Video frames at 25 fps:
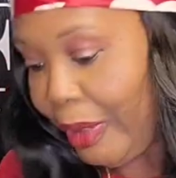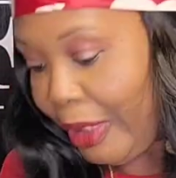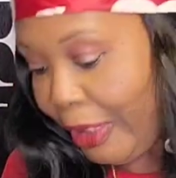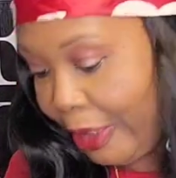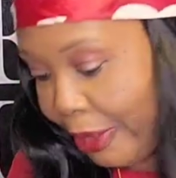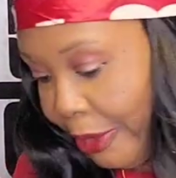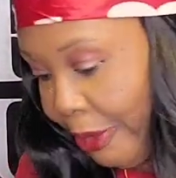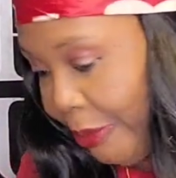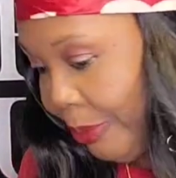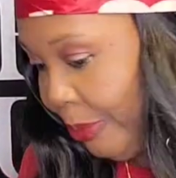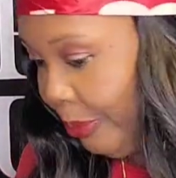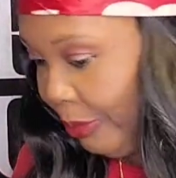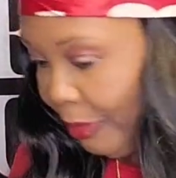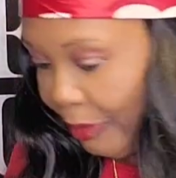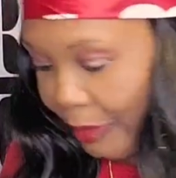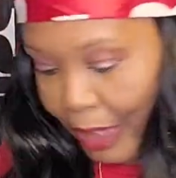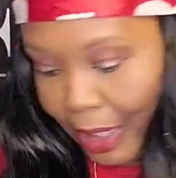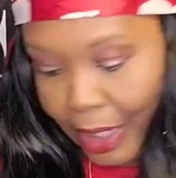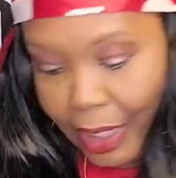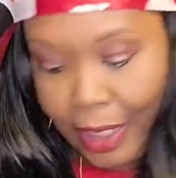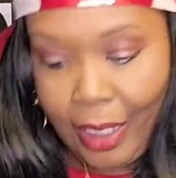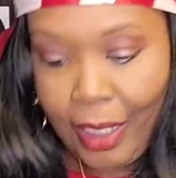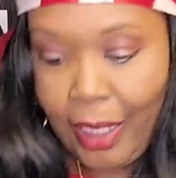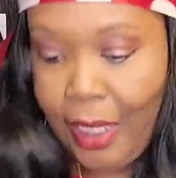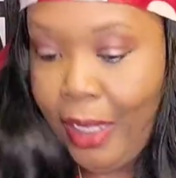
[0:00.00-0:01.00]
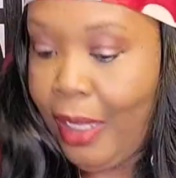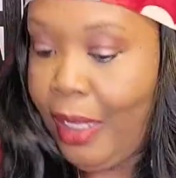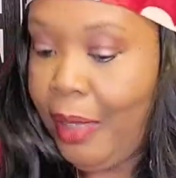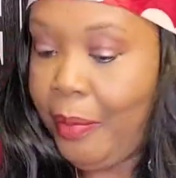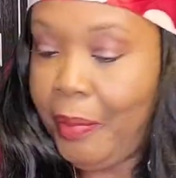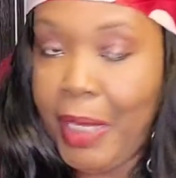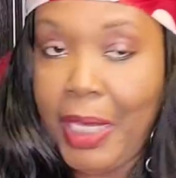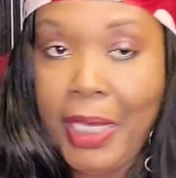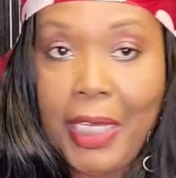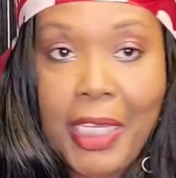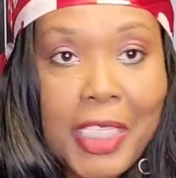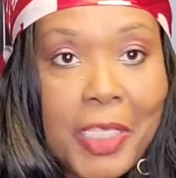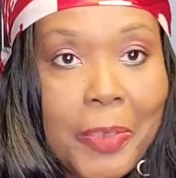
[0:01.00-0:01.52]
but
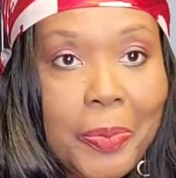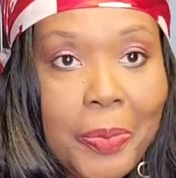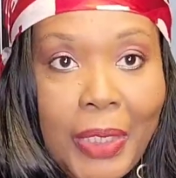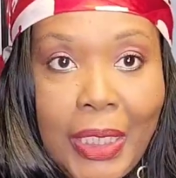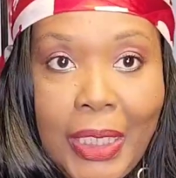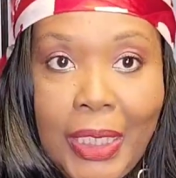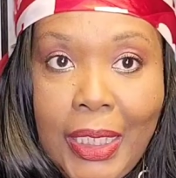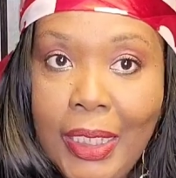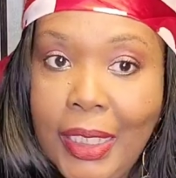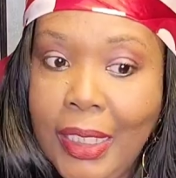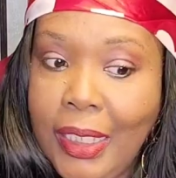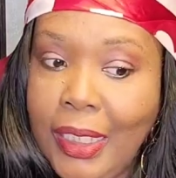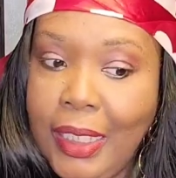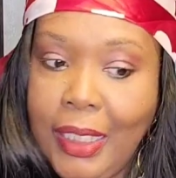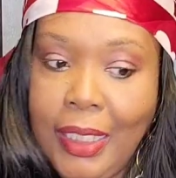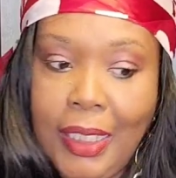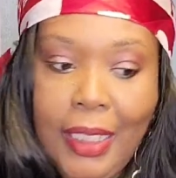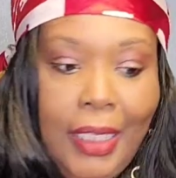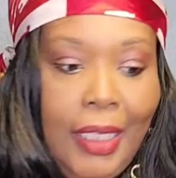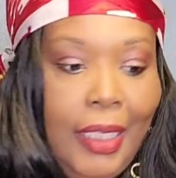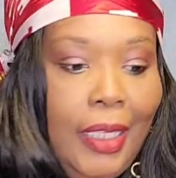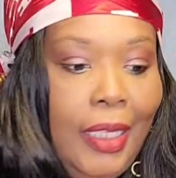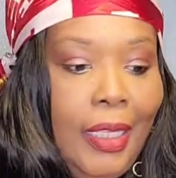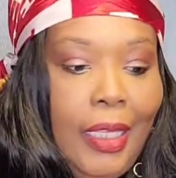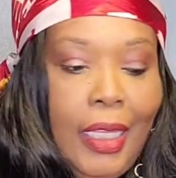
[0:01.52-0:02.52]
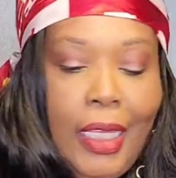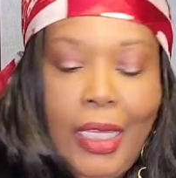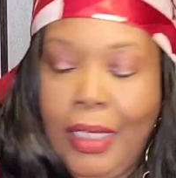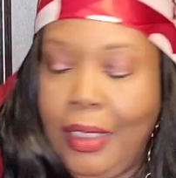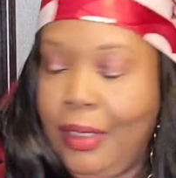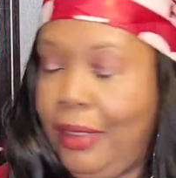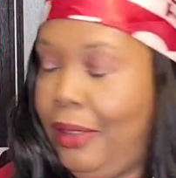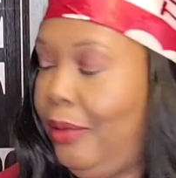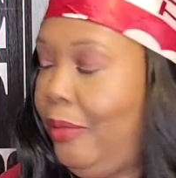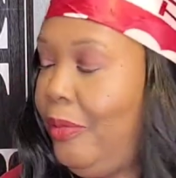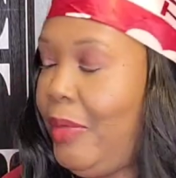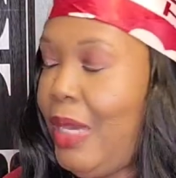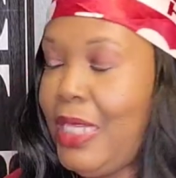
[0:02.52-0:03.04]
my husband,
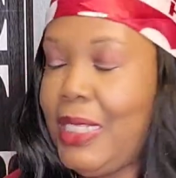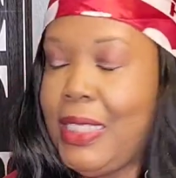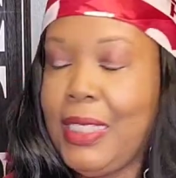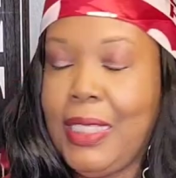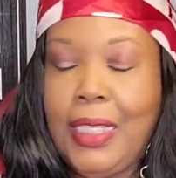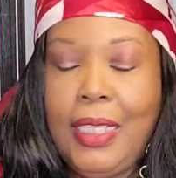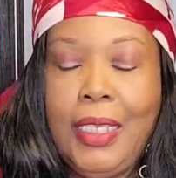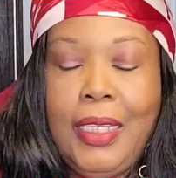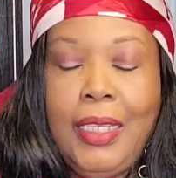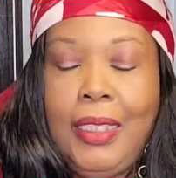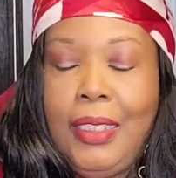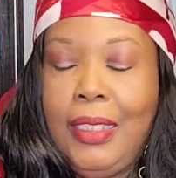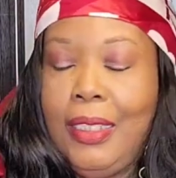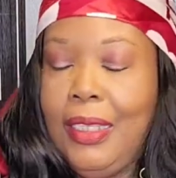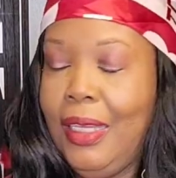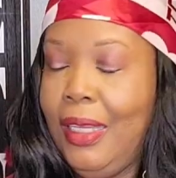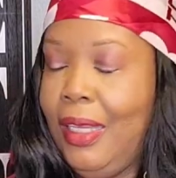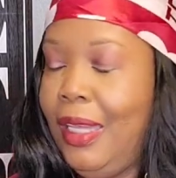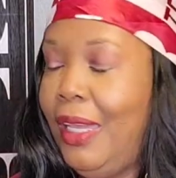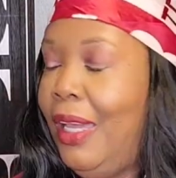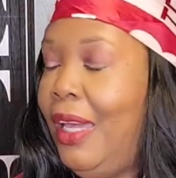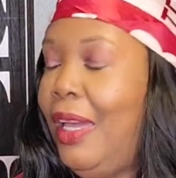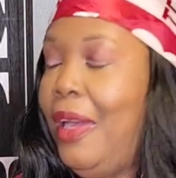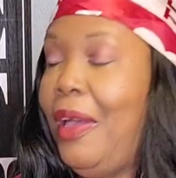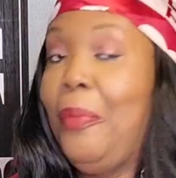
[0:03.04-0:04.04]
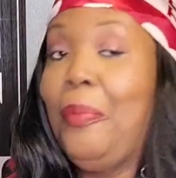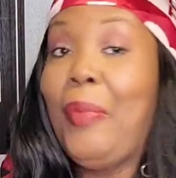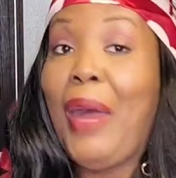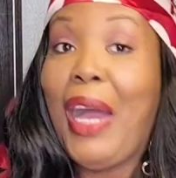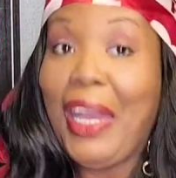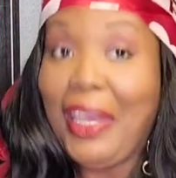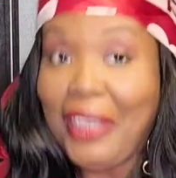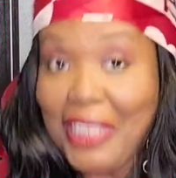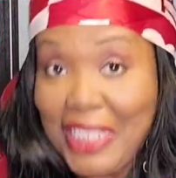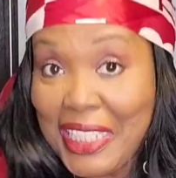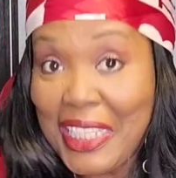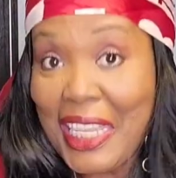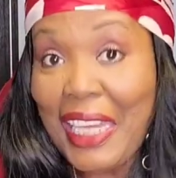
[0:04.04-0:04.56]
my son,
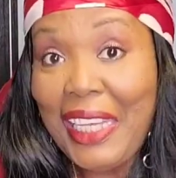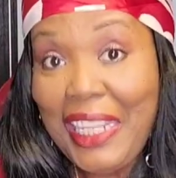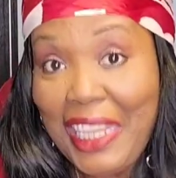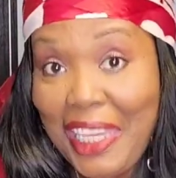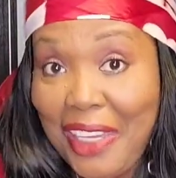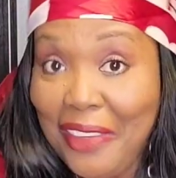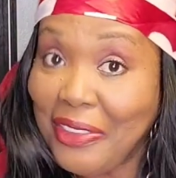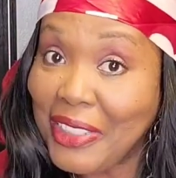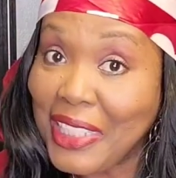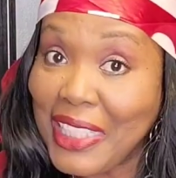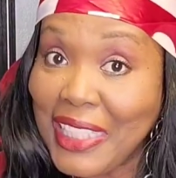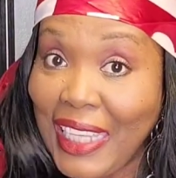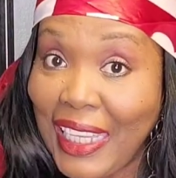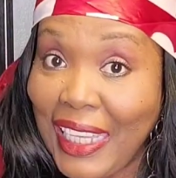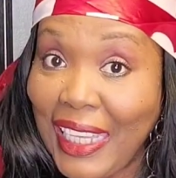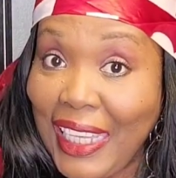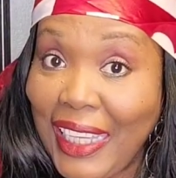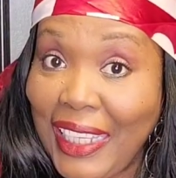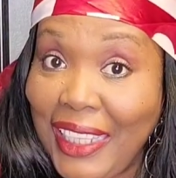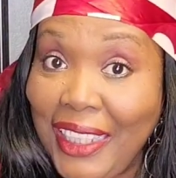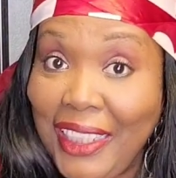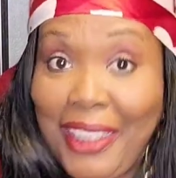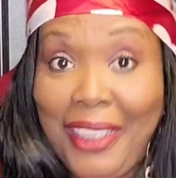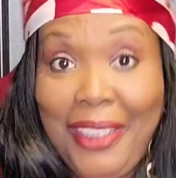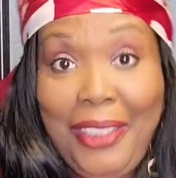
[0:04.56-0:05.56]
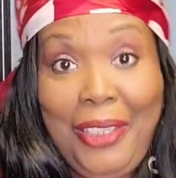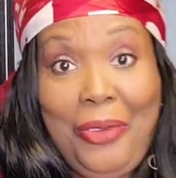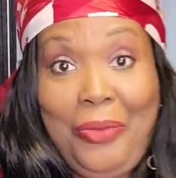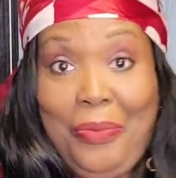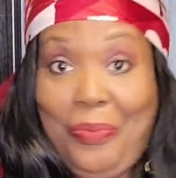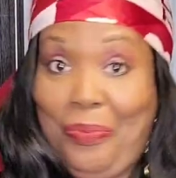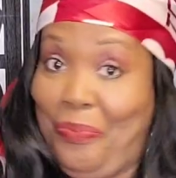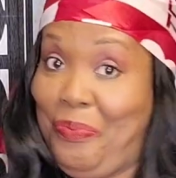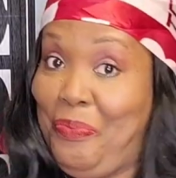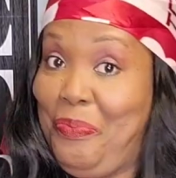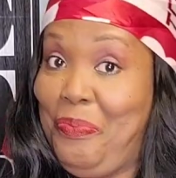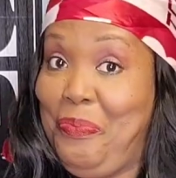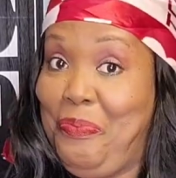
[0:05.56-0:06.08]
my son even said,
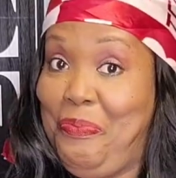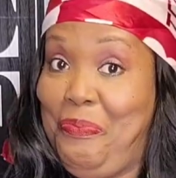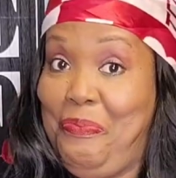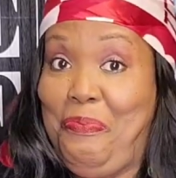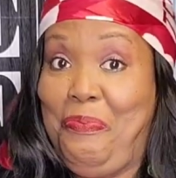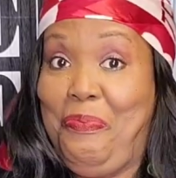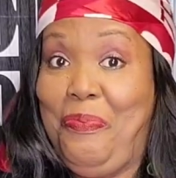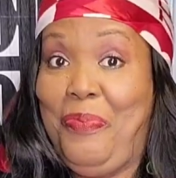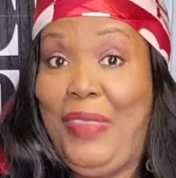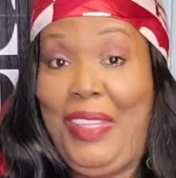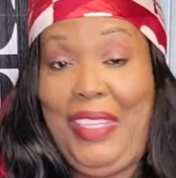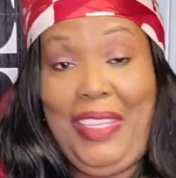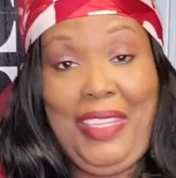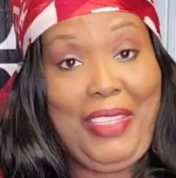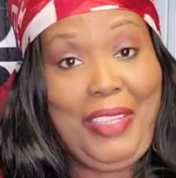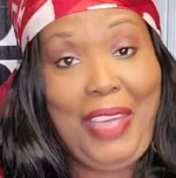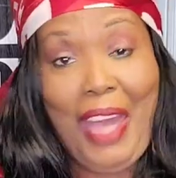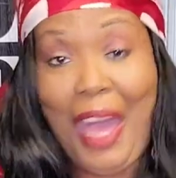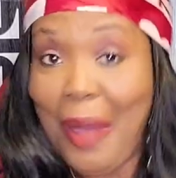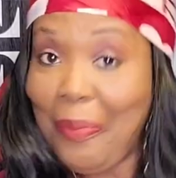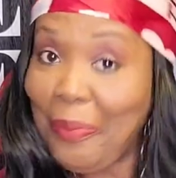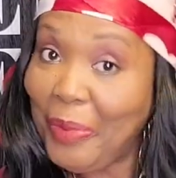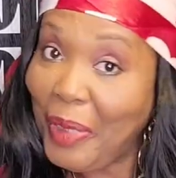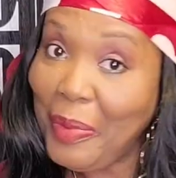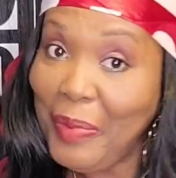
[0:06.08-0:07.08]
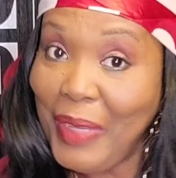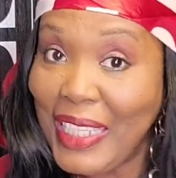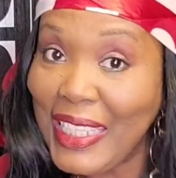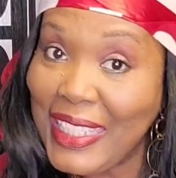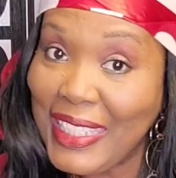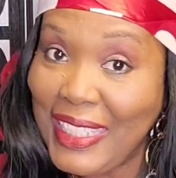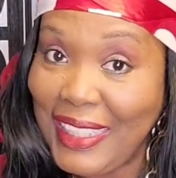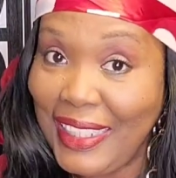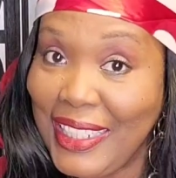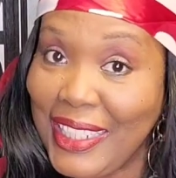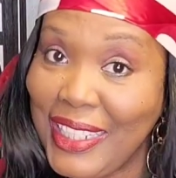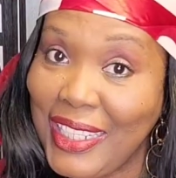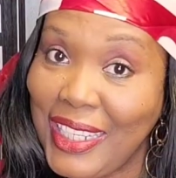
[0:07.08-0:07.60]
mmm,
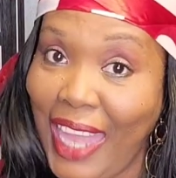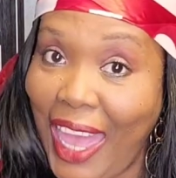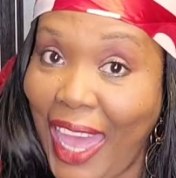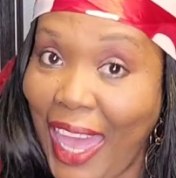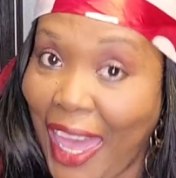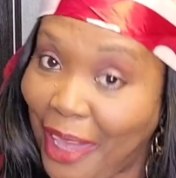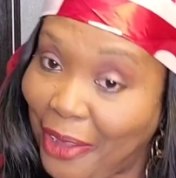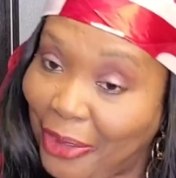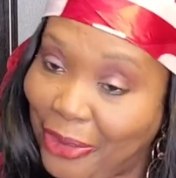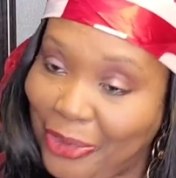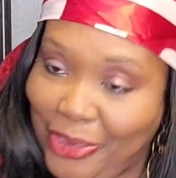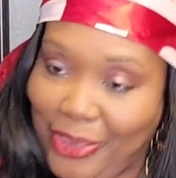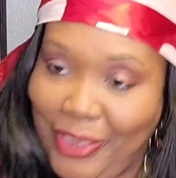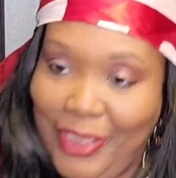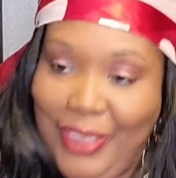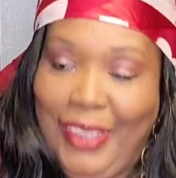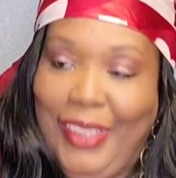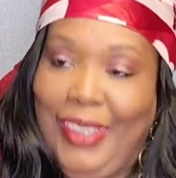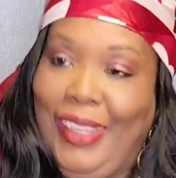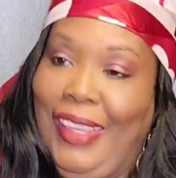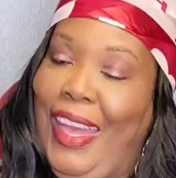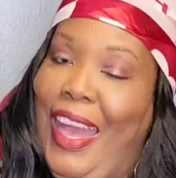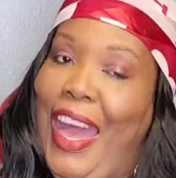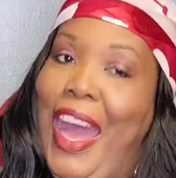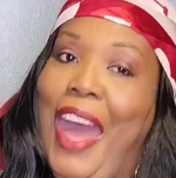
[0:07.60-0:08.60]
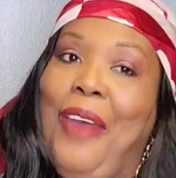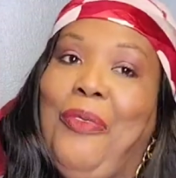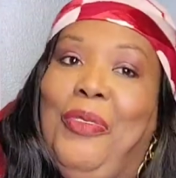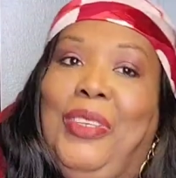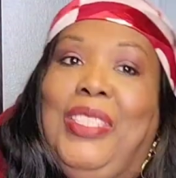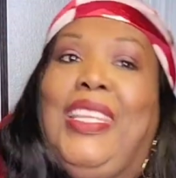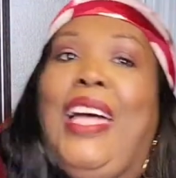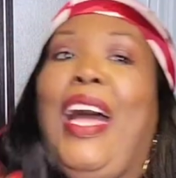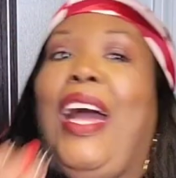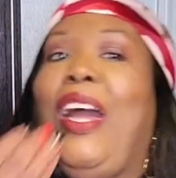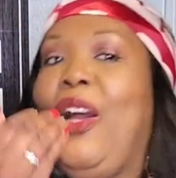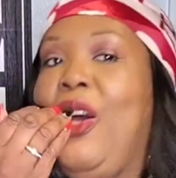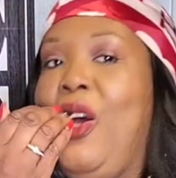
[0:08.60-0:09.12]
compliments to the chef. I
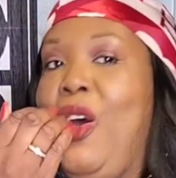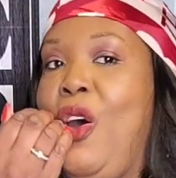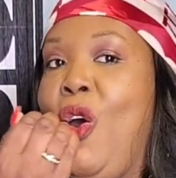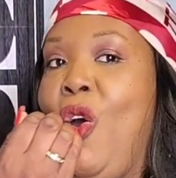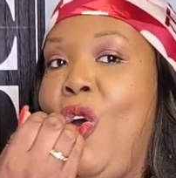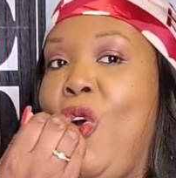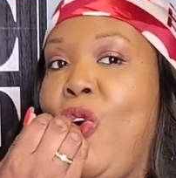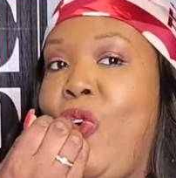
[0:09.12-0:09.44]
was like,